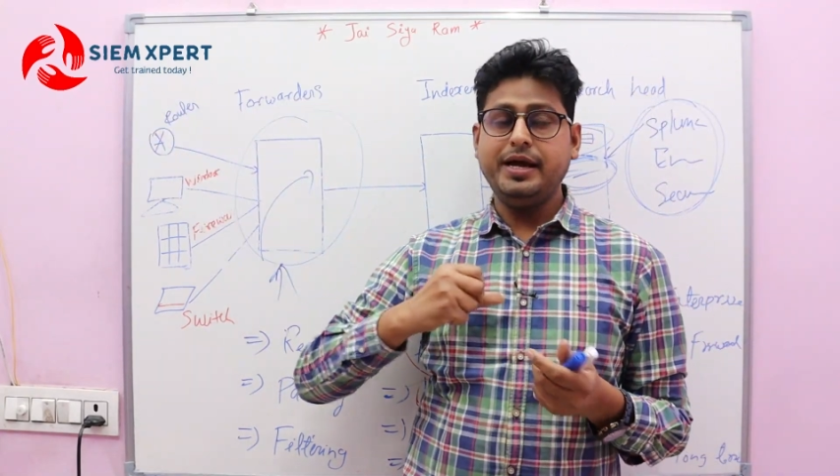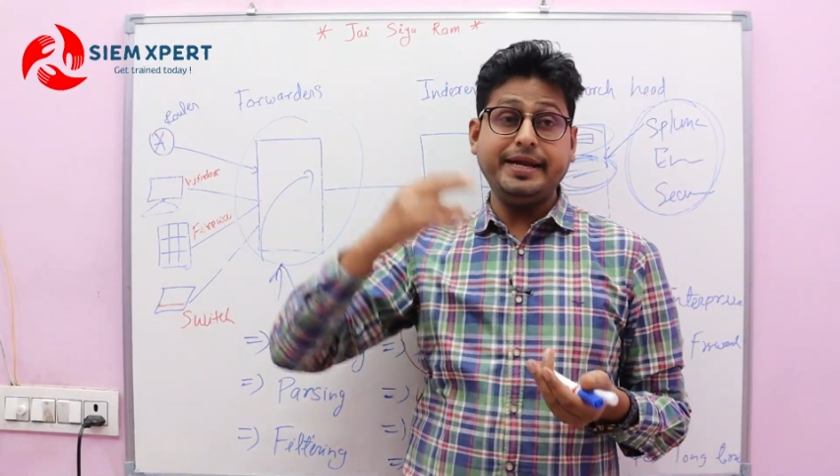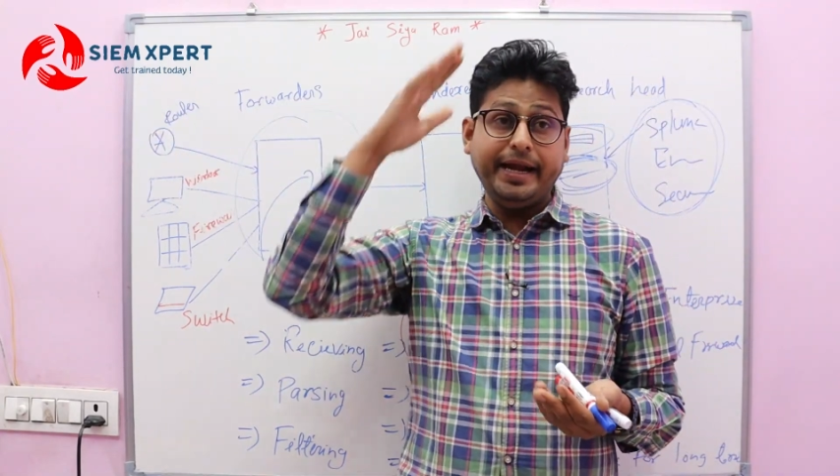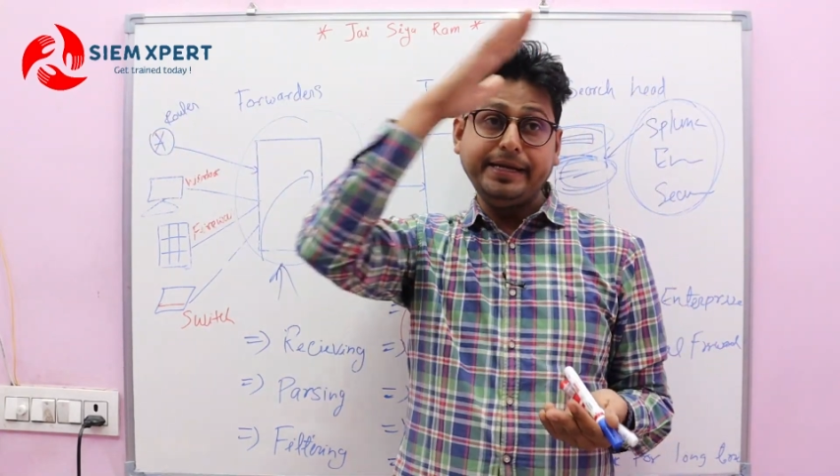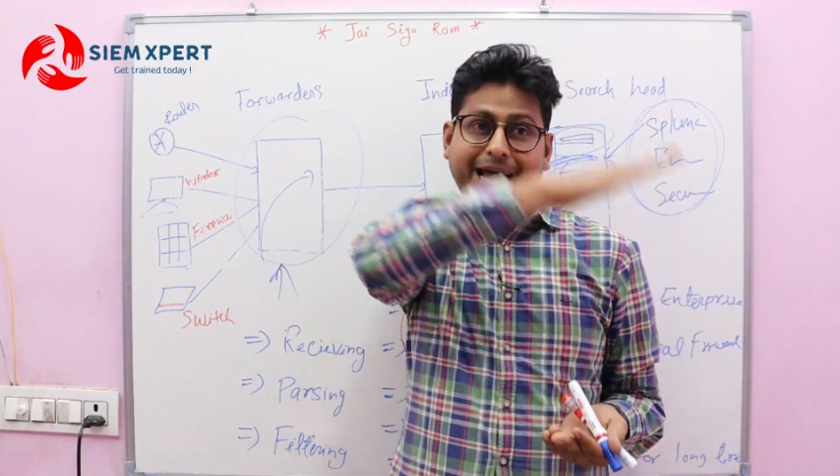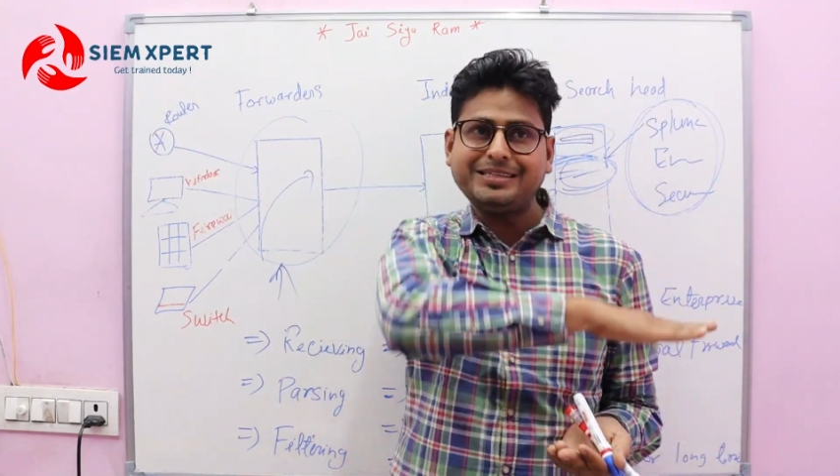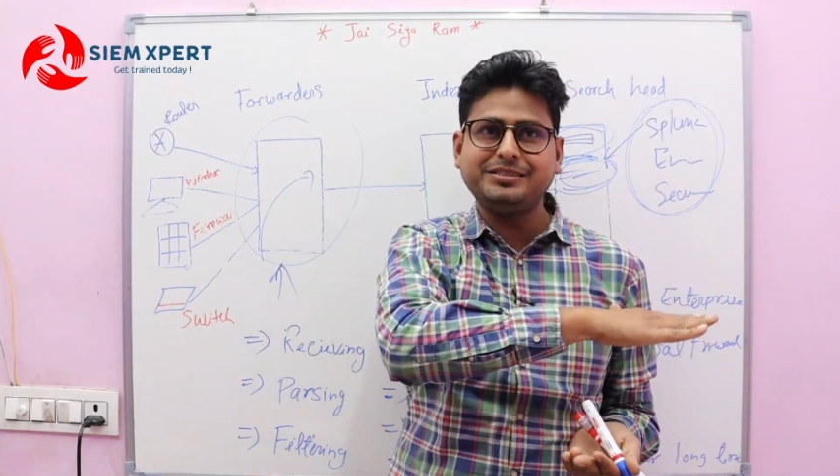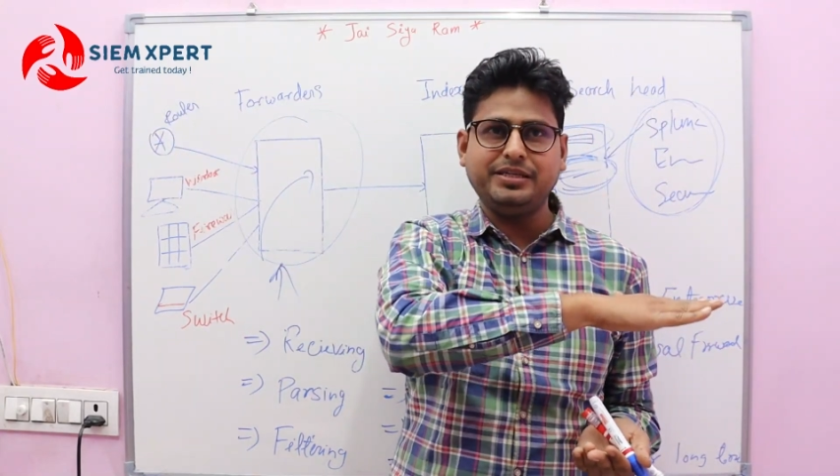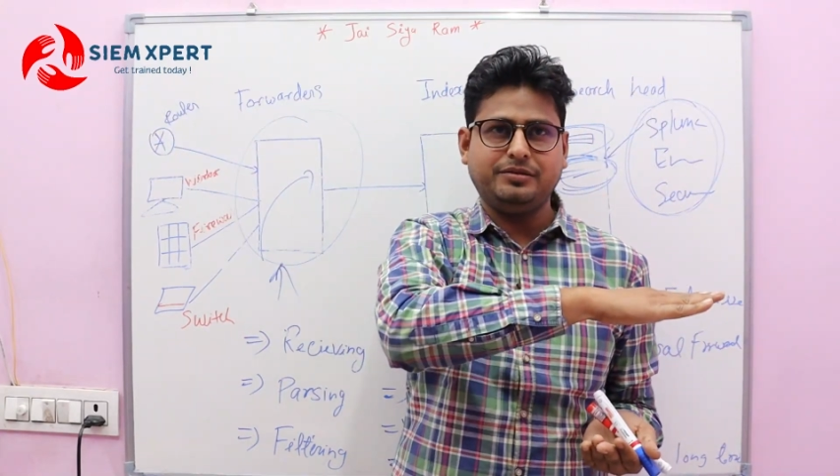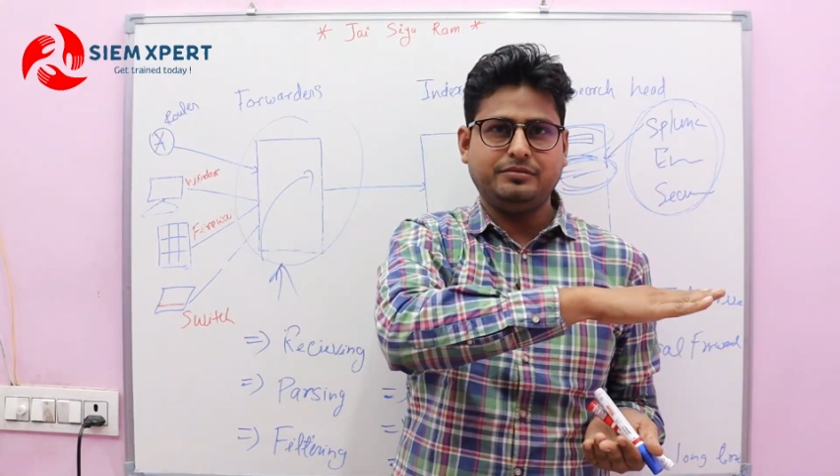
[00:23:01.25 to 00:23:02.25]
and
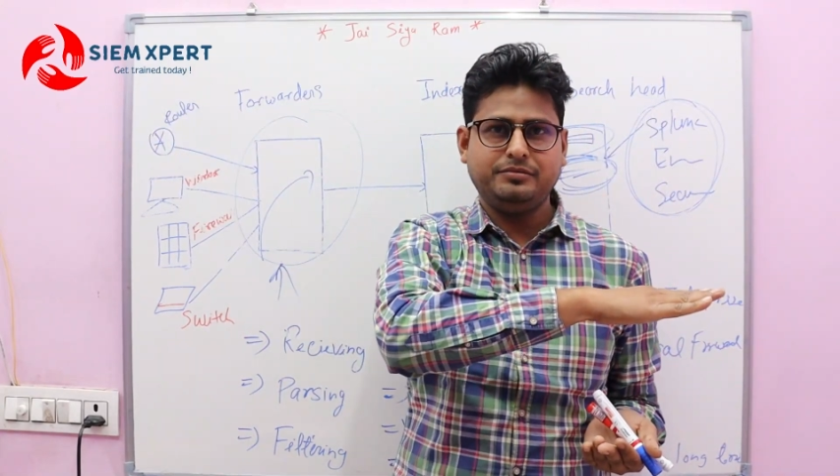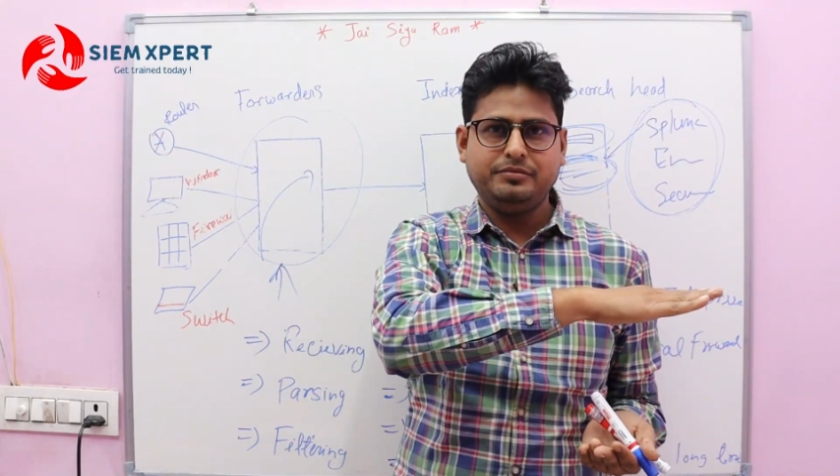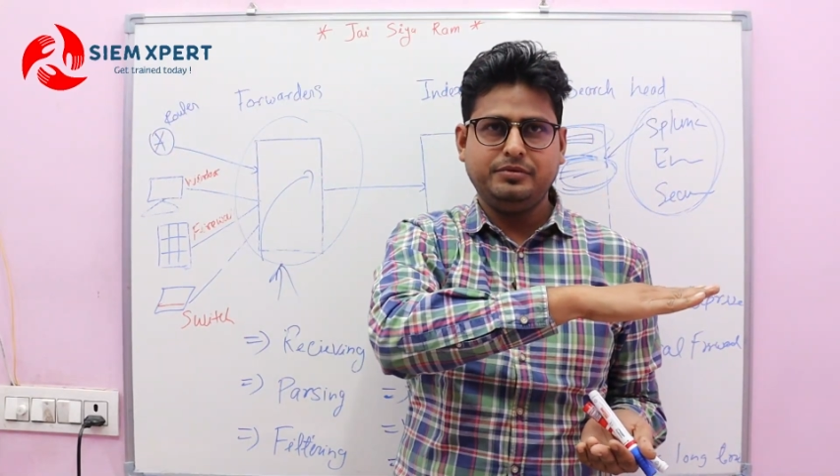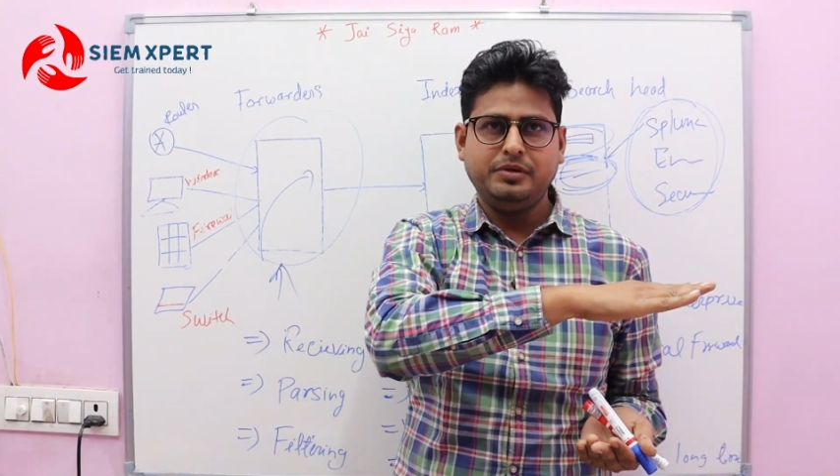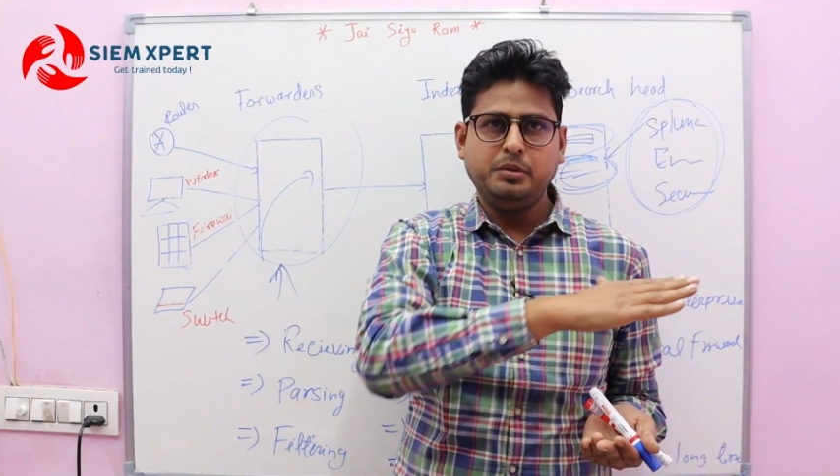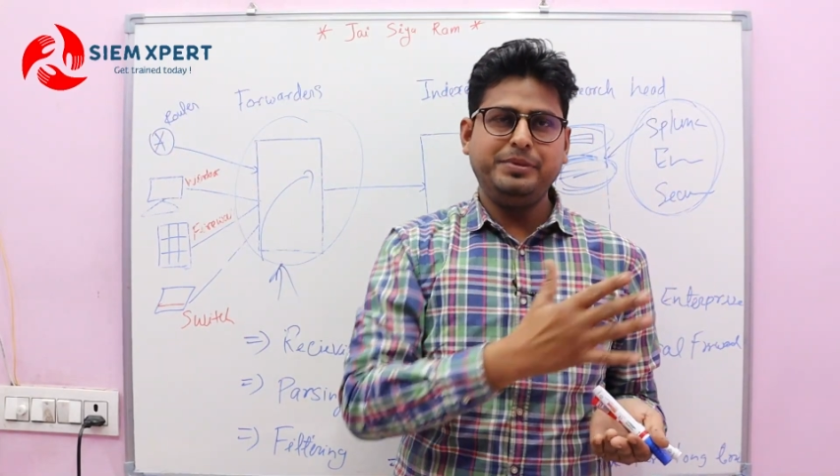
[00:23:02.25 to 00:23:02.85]
indexing,